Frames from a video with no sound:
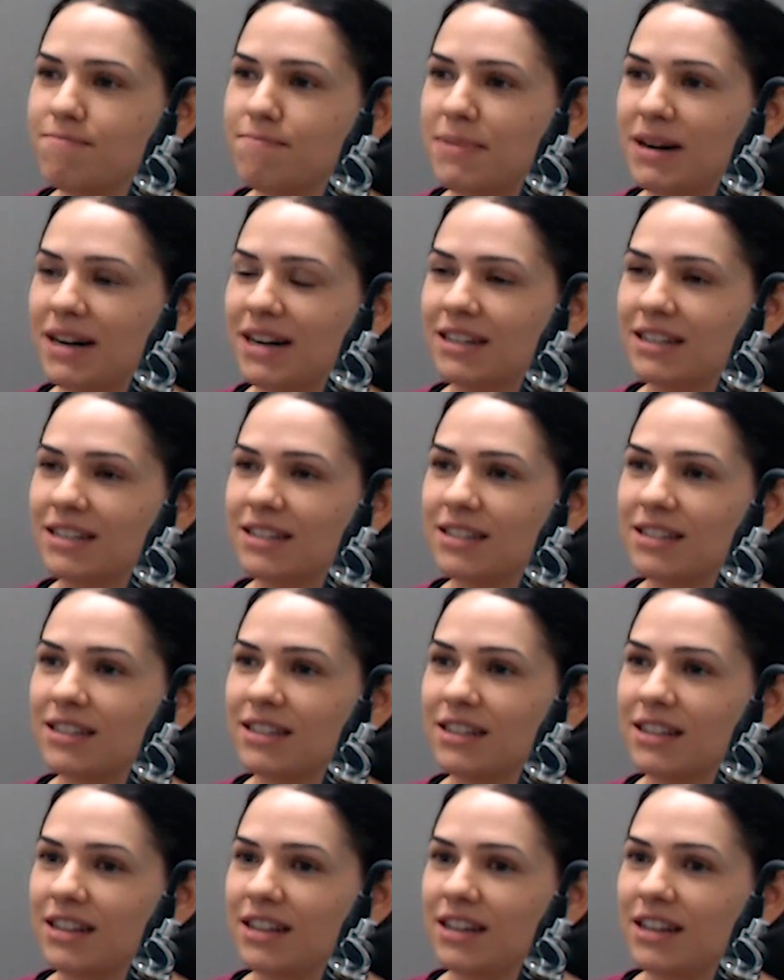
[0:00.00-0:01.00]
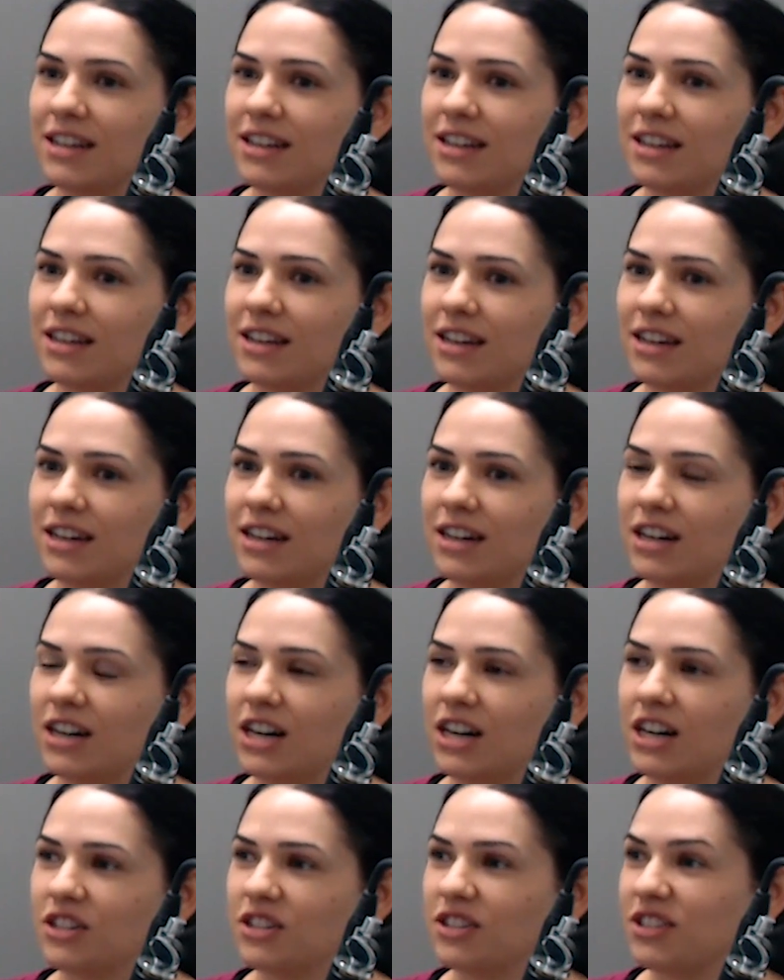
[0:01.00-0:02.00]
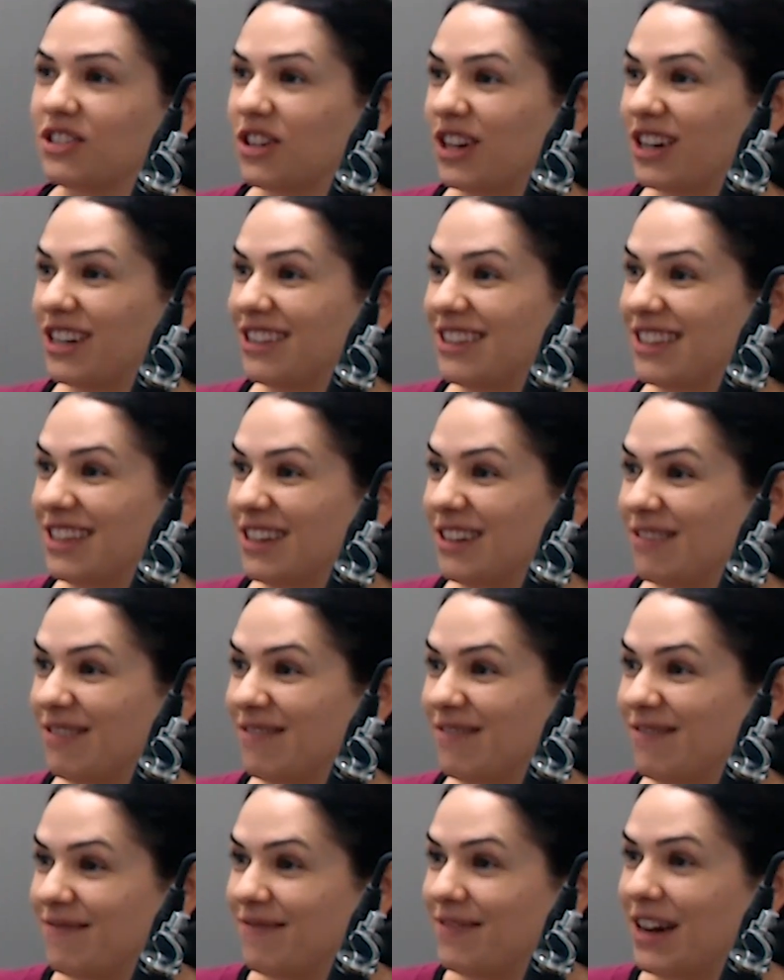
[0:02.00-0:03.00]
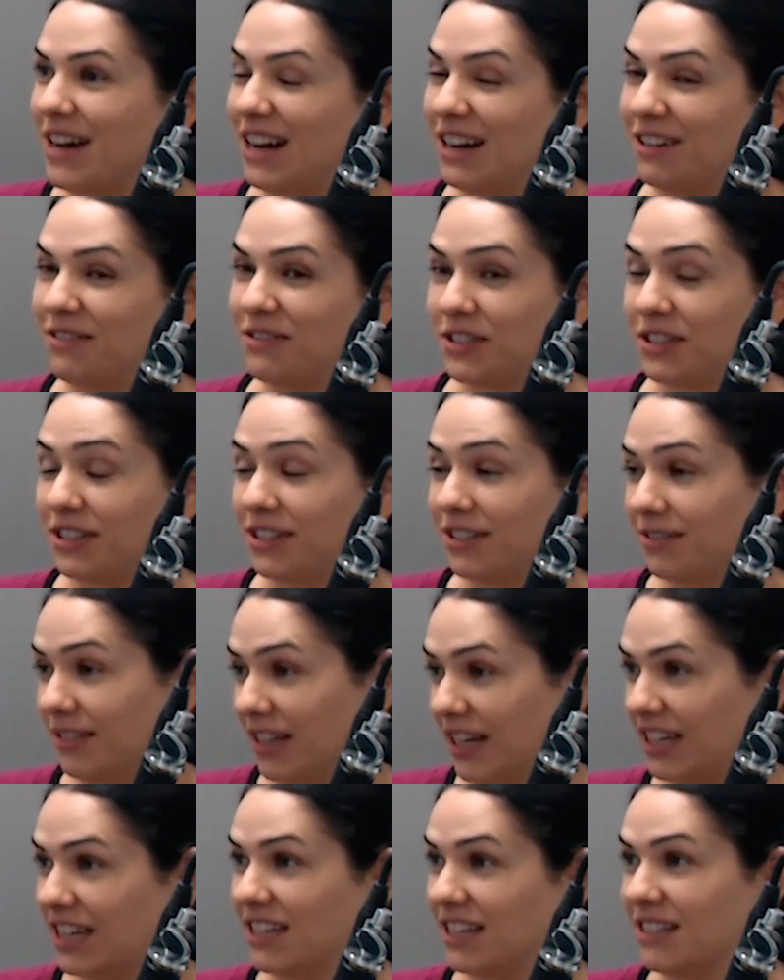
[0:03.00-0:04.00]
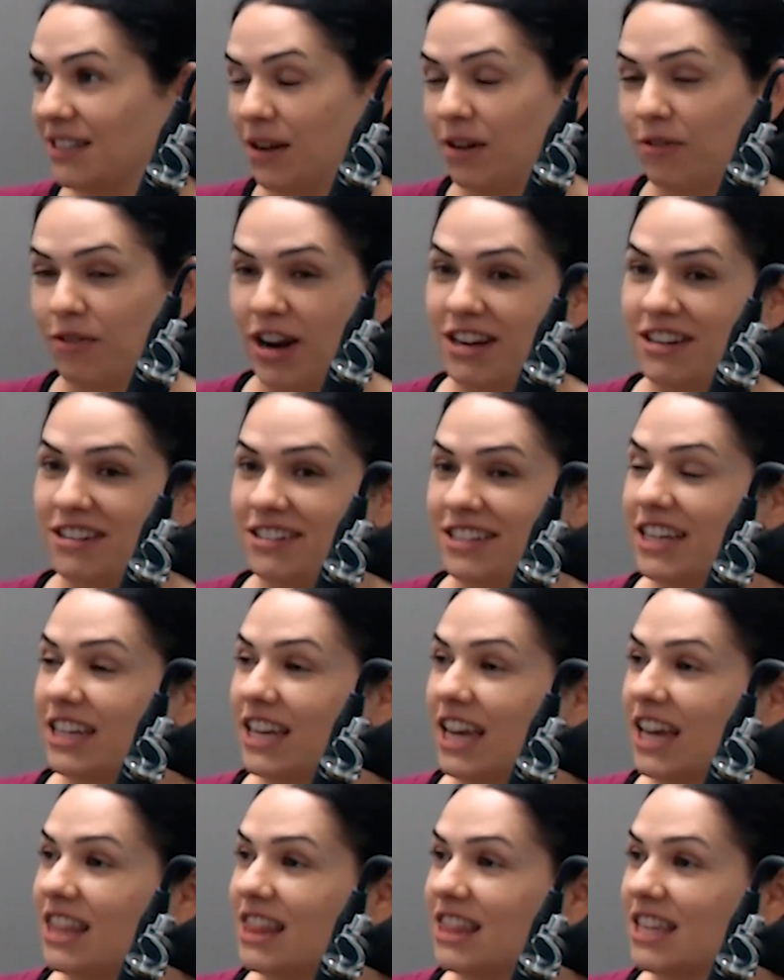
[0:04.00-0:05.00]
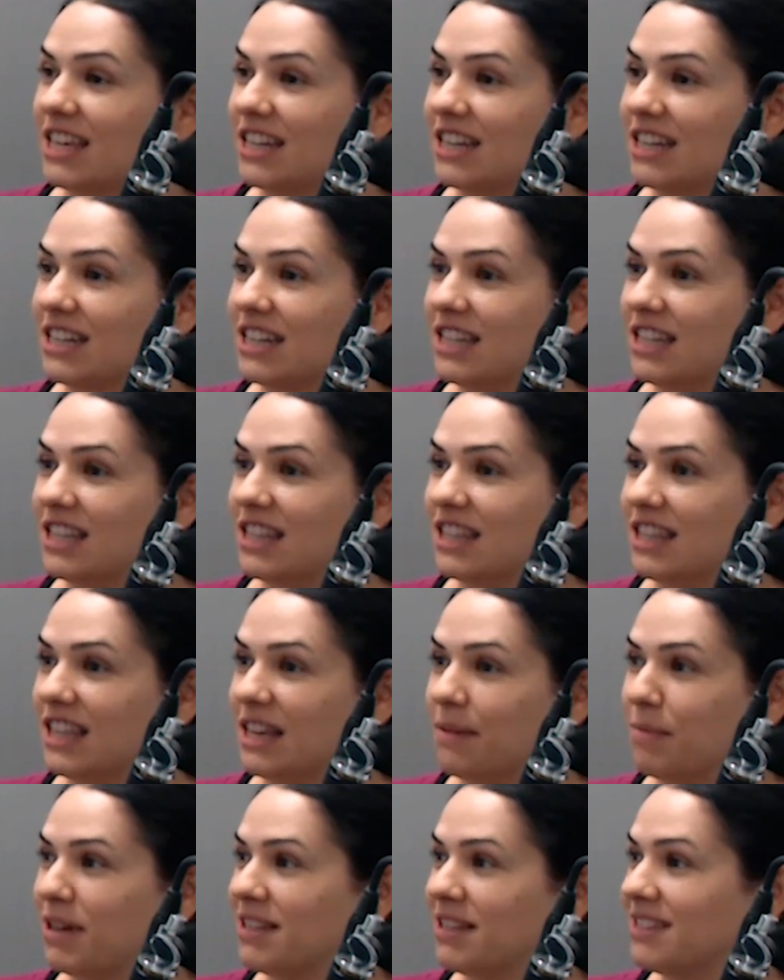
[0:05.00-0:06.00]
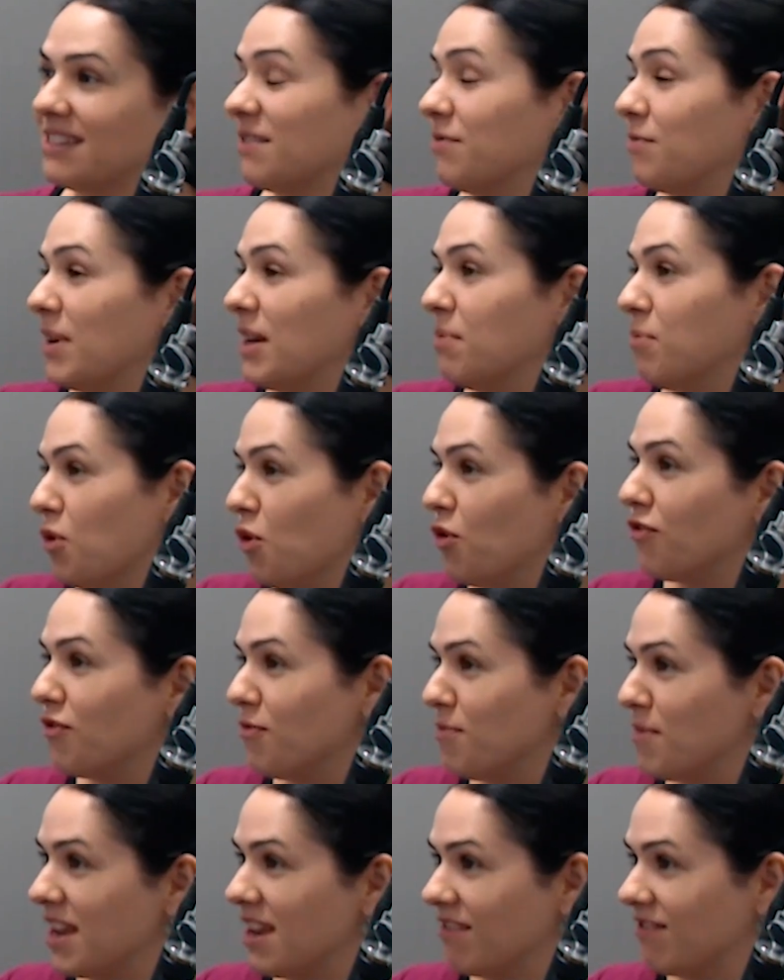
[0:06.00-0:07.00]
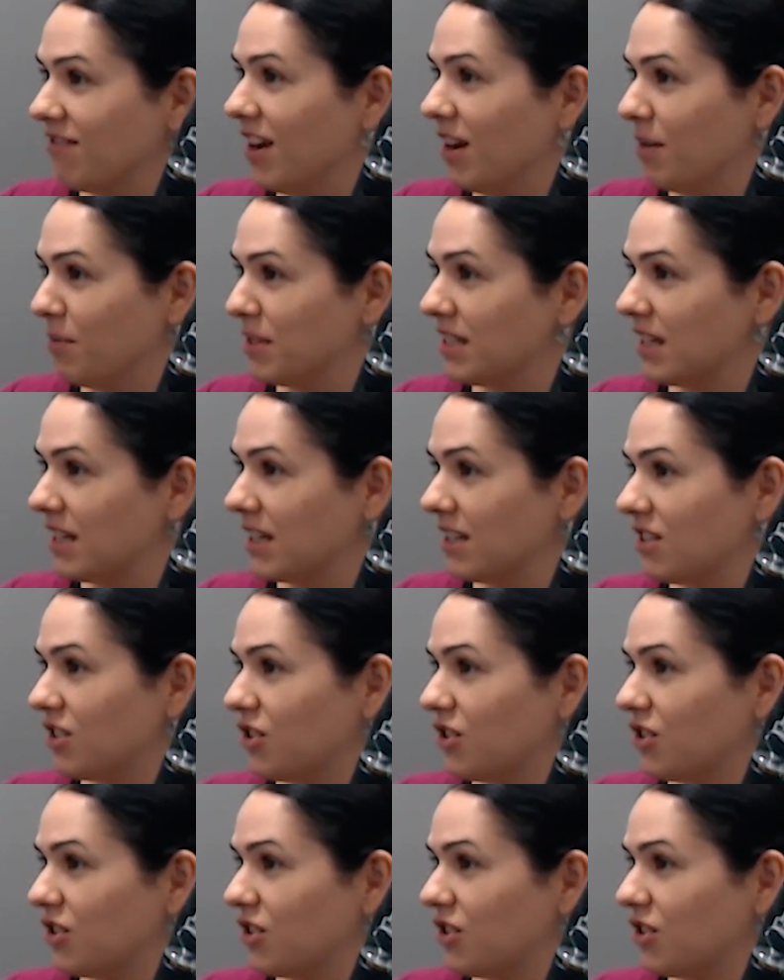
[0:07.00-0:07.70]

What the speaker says: But I decided that after, I guess, around a decade, that there must have been more for me in pharmacy.